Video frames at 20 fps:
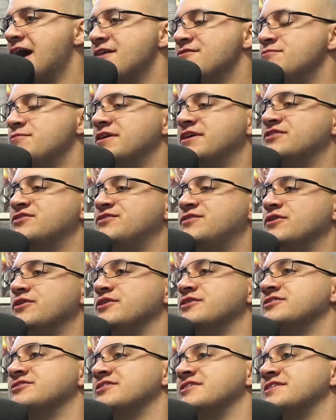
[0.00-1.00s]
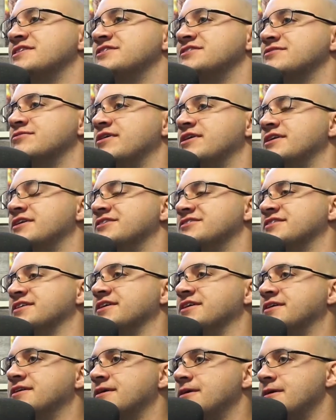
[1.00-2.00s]
mixed feelings on this, right? Because
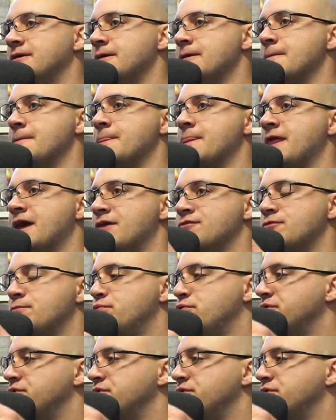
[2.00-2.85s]
like I have a pretty